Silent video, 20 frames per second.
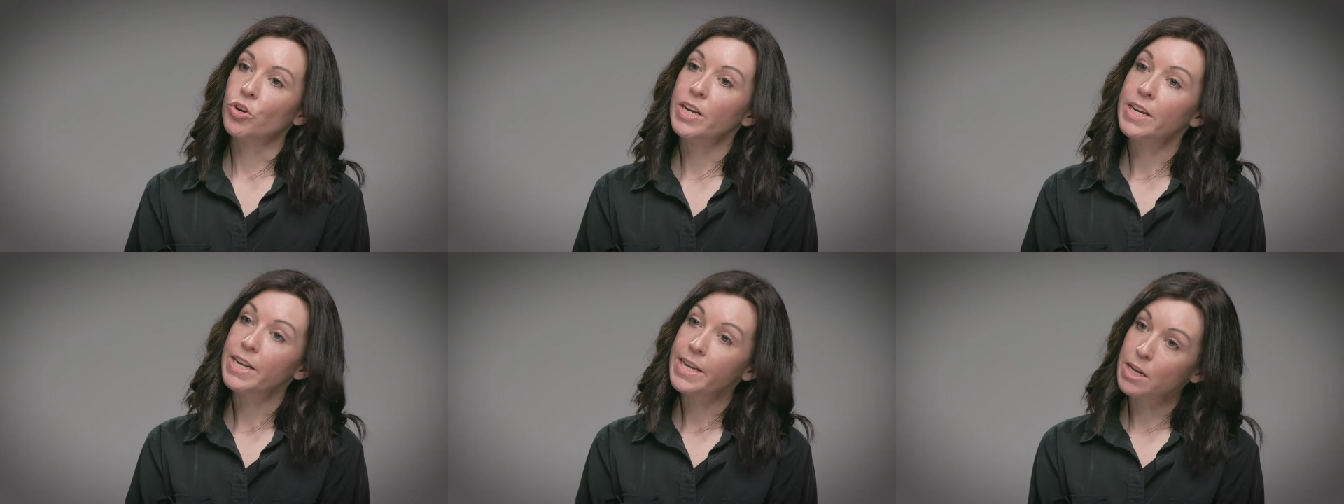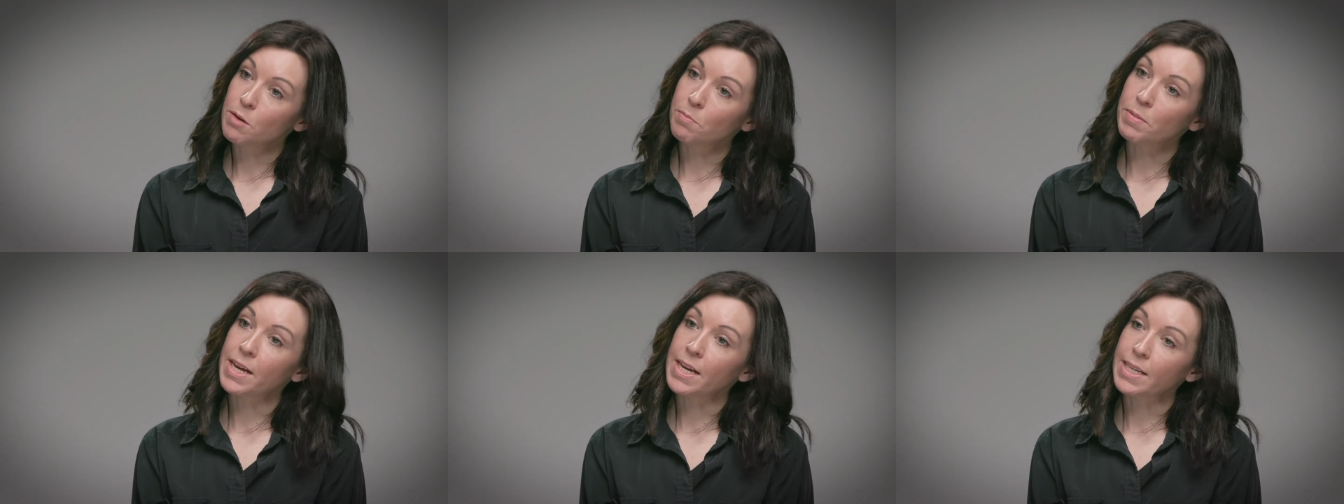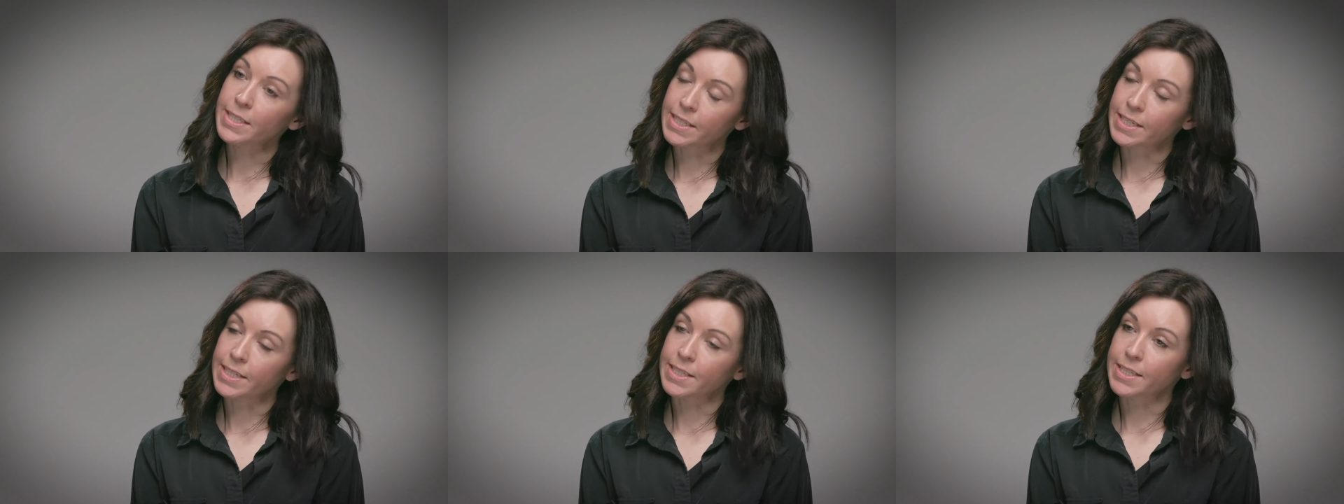
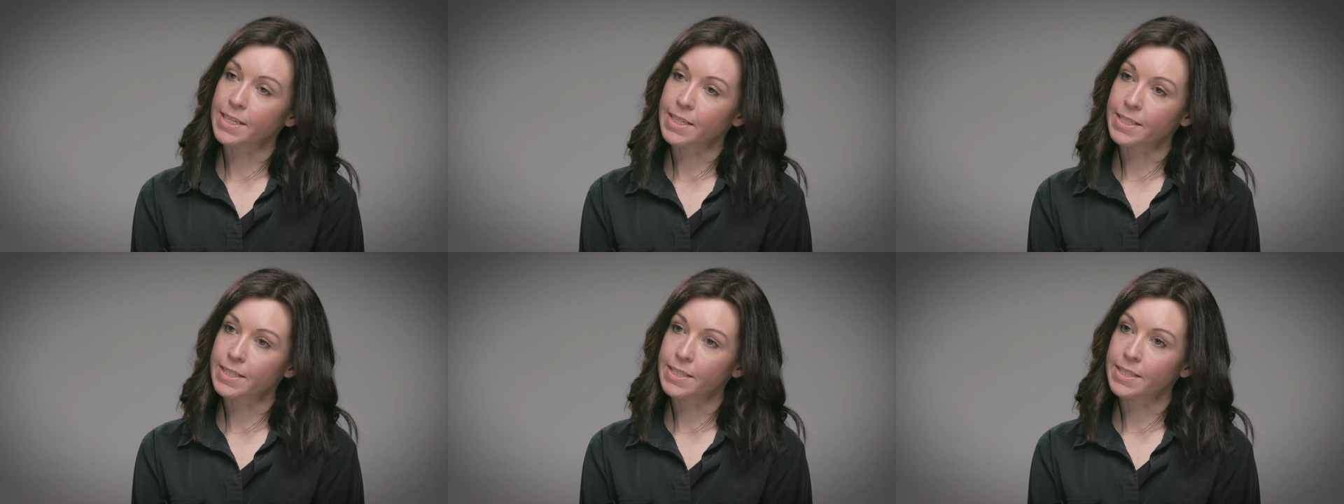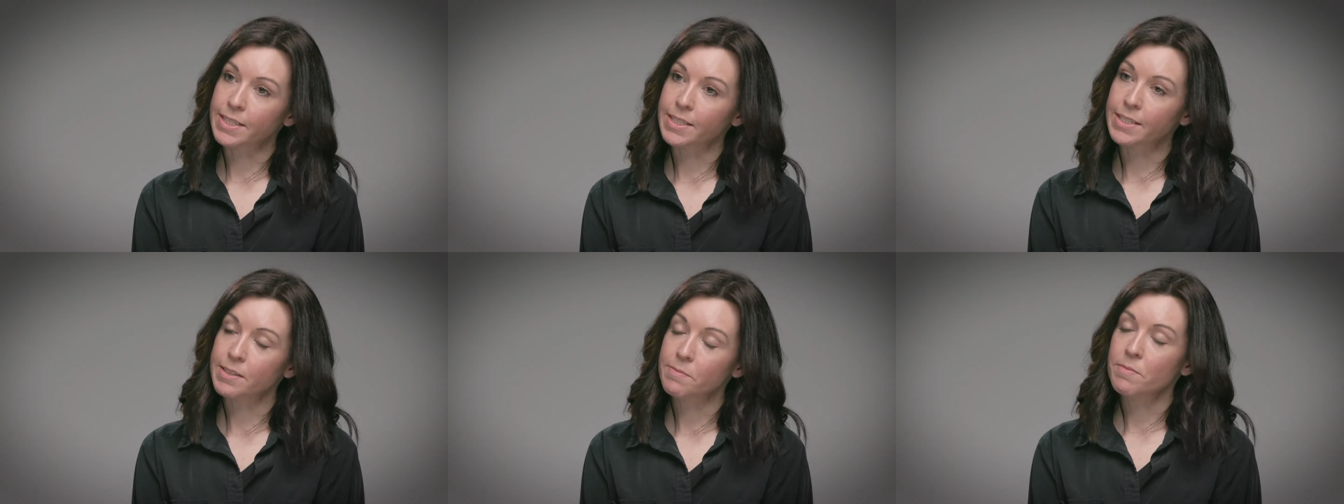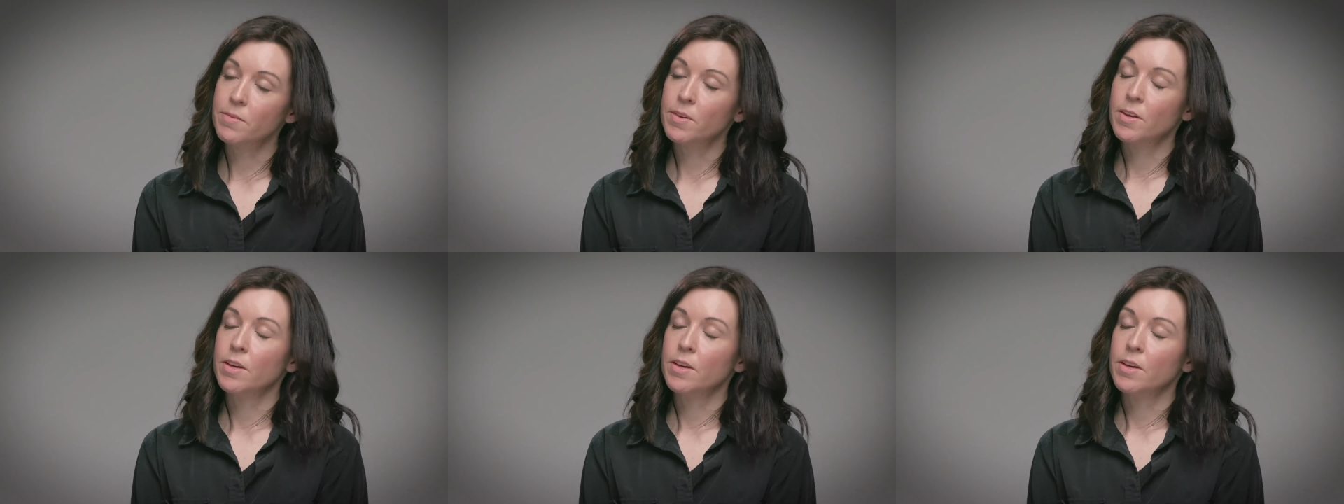neoplastic cysts,